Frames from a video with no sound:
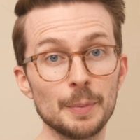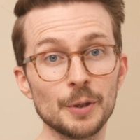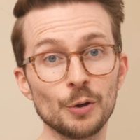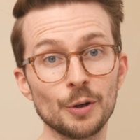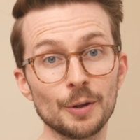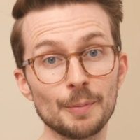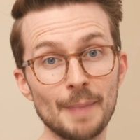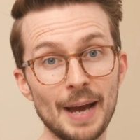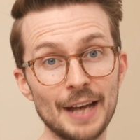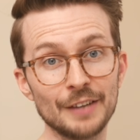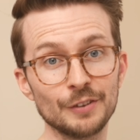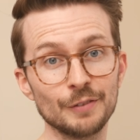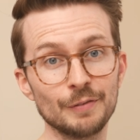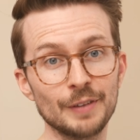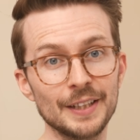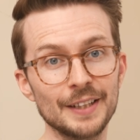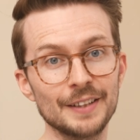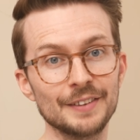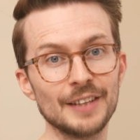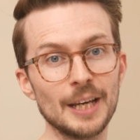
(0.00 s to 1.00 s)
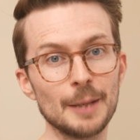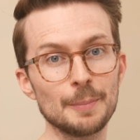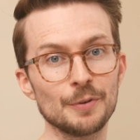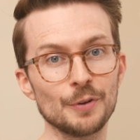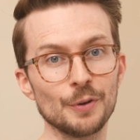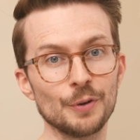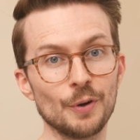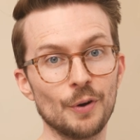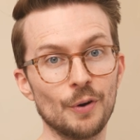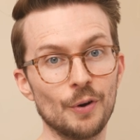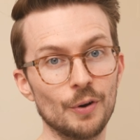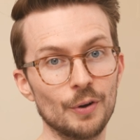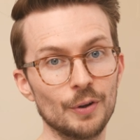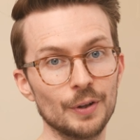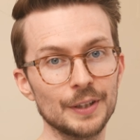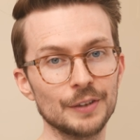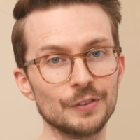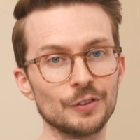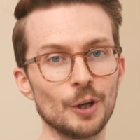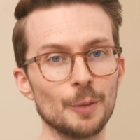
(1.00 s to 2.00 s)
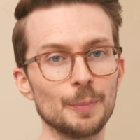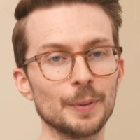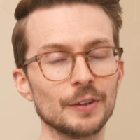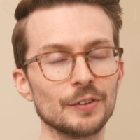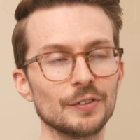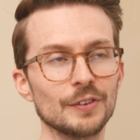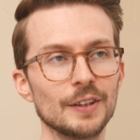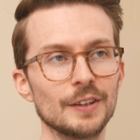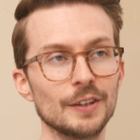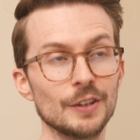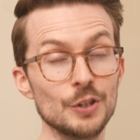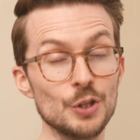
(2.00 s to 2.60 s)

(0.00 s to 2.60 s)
be going massively in depth on all these topics in the